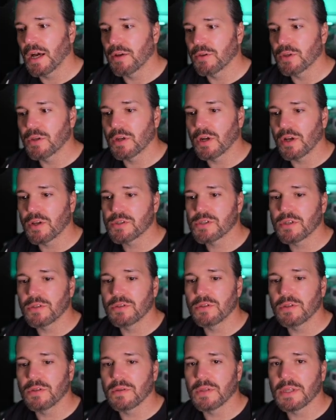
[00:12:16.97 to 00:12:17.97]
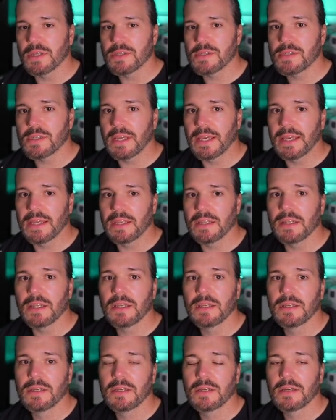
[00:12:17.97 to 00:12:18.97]
You could also do this
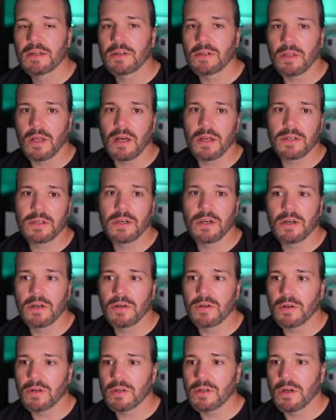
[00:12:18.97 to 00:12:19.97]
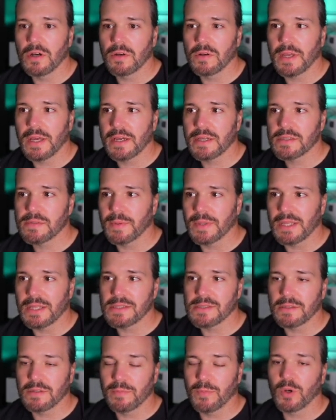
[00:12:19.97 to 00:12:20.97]
in Claude Code or Codex, but
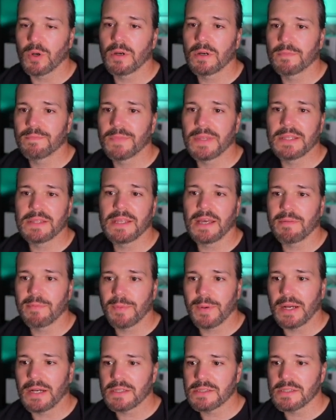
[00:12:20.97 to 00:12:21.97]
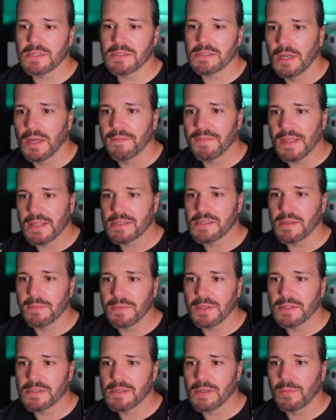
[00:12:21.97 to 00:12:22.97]
that's a little more in-depth process. If that's
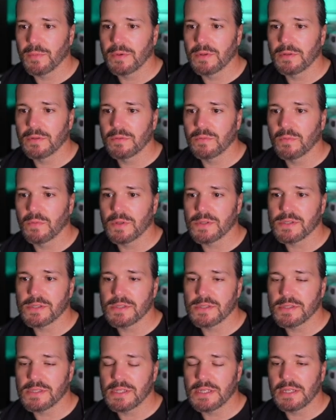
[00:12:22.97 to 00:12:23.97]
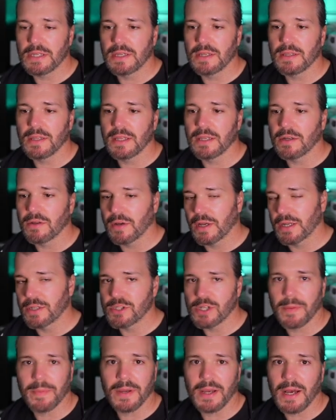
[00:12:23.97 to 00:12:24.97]
something someone wants to see, then go ahead
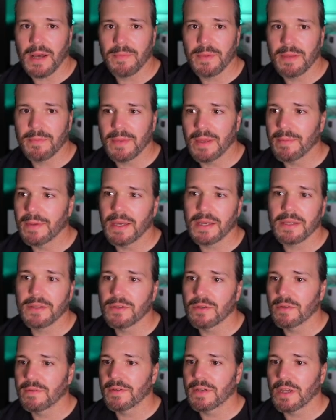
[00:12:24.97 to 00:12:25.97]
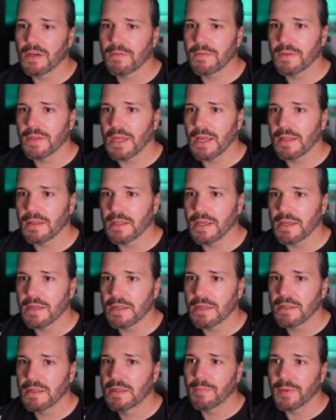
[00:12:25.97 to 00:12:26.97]
and drop a comment. Maybe I can do a video for that
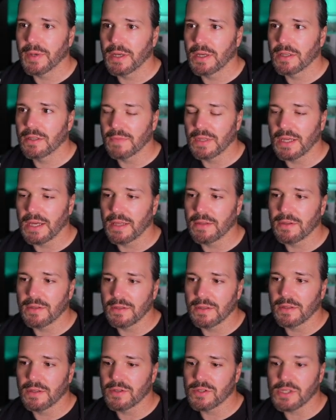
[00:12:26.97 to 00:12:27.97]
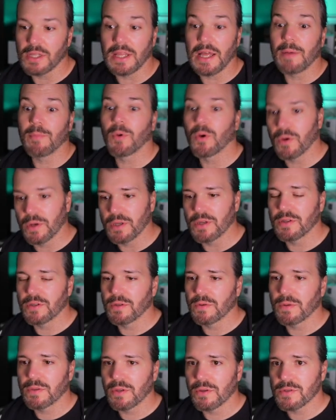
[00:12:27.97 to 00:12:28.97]
later. But yeah, there's a lot more you can
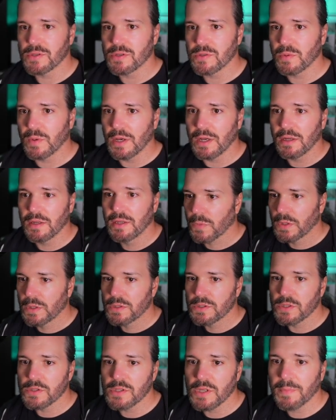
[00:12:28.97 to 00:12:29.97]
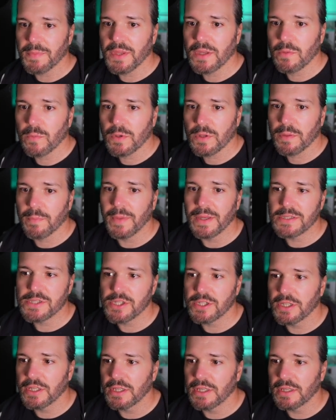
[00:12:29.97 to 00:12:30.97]
do with those as well. So something worth
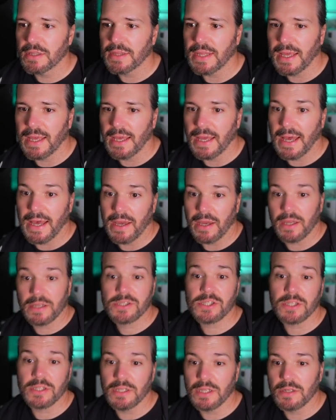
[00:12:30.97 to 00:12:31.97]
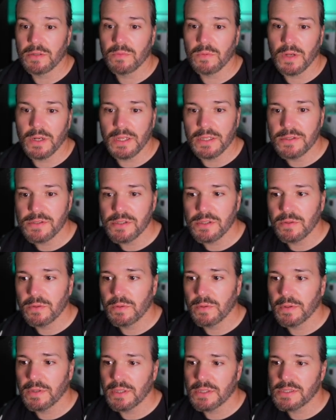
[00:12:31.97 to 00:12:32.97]
mentioning that I actually didn't run
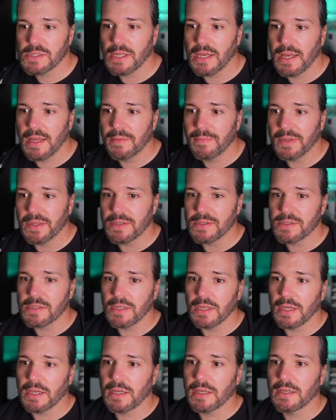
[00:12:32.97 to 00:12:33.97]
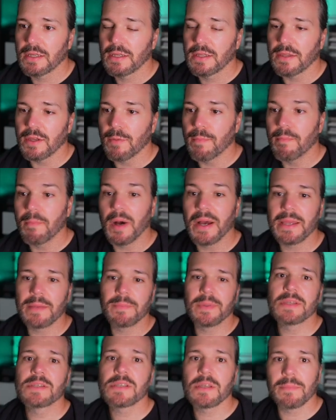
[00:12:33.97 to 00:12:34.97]
into this time is like there
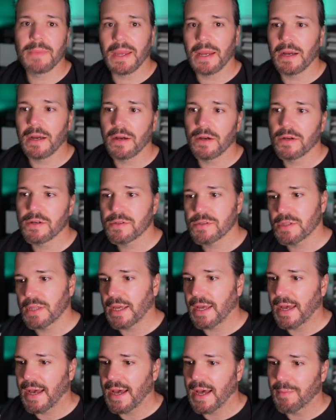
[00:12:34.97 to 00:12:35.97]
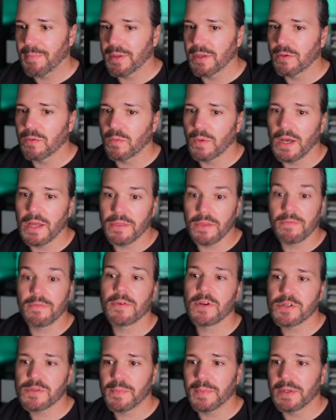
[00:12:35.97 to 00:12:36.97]
might be some errors that happen on the
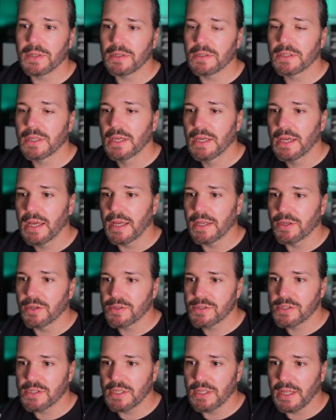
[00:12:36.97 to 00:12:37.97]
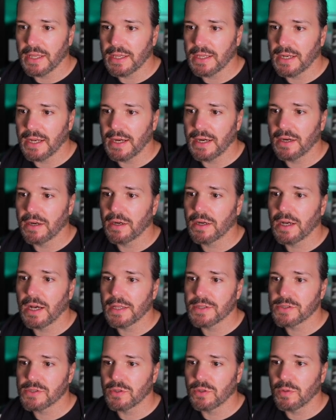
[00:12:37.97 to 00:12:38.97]
first build, and you'll see like an error
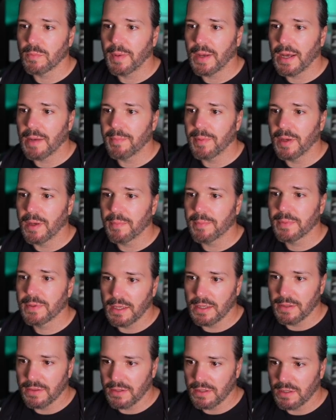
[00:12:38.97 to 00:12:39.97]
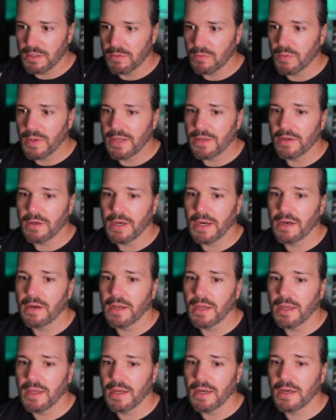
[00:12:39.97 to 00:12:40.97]
console pop up in the render
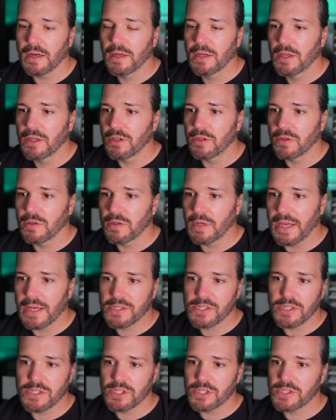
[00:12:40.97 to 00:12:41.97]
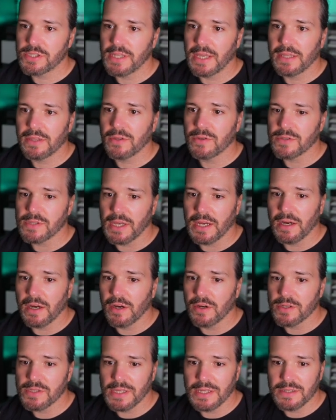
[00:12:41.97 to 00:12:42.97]
area here. You can actually just take those
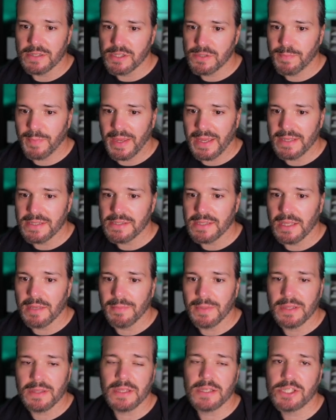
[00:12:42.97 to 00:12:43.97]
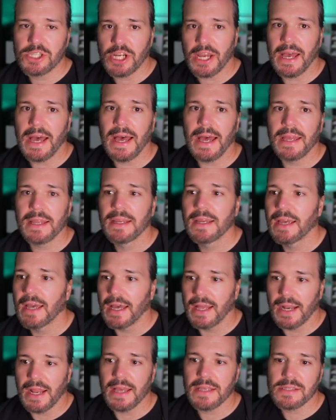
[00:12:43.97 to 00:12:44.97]
errors and just paste them in the chat
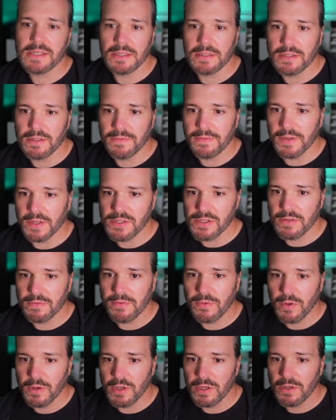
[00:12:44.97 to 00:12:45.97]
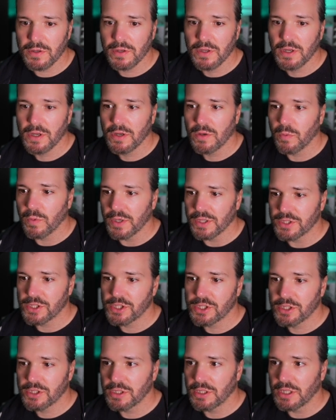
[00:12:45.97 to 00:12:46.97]
and ask it to fix it for you,
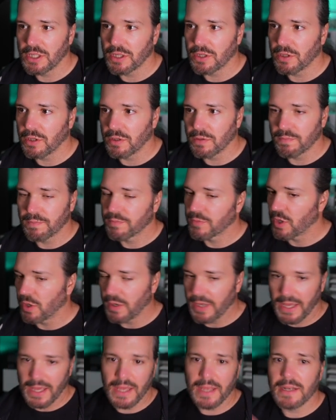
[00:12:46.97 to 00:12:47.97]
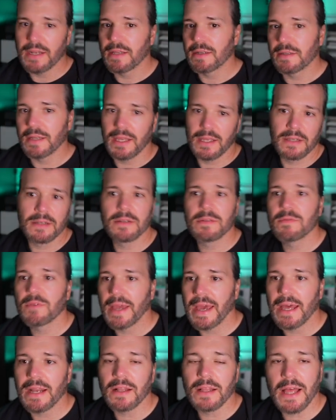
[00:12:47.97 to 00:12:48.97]
which it'll go ahead and
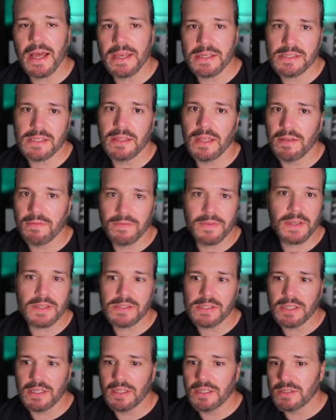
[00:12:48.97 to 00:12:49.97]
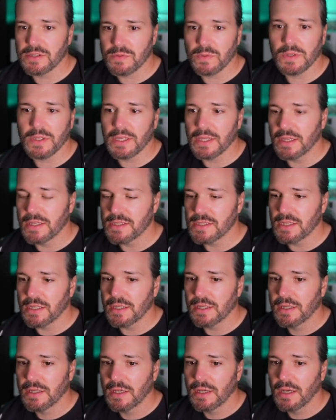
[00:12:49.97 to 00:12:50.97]
analyze and then fix it. It's really
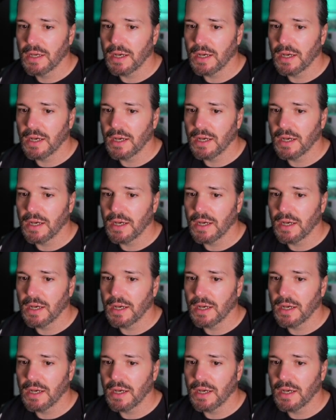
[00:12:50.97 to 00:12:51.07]
easy.